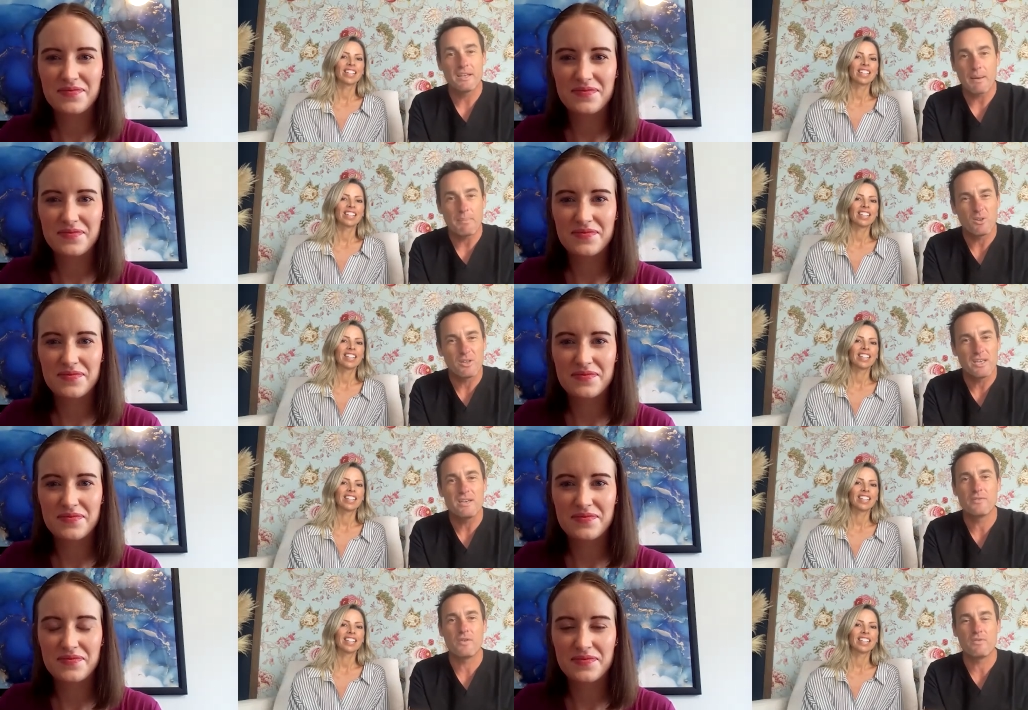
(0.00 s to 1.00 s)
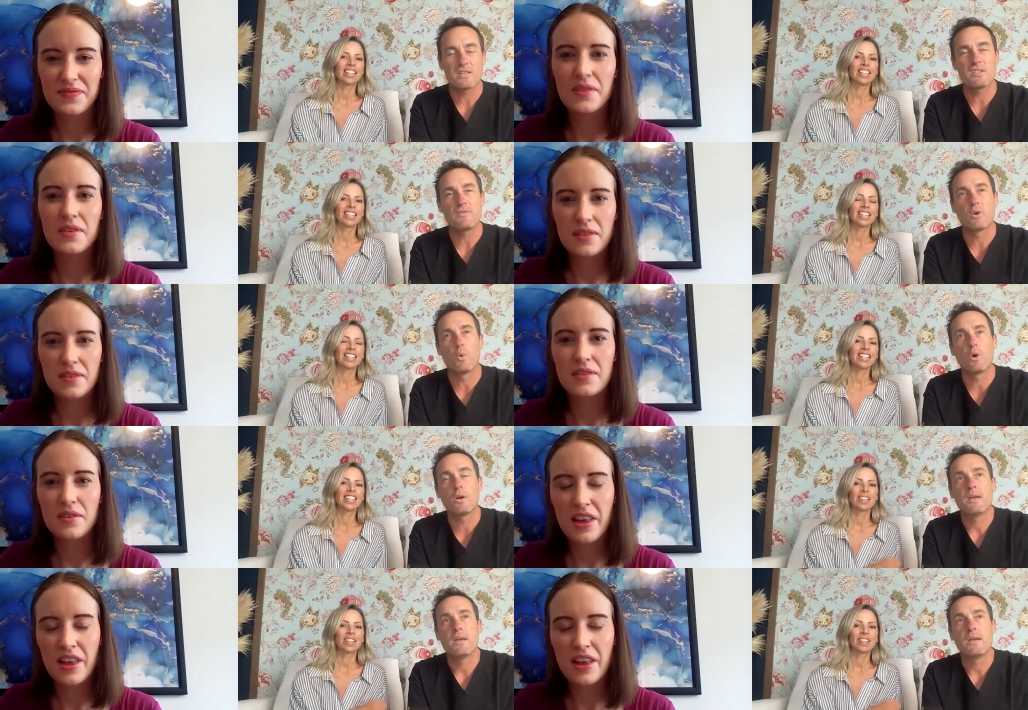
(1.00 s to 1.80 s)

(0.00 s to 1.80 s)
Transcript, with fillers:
Speaker 1: chemically, if, if that's even a word.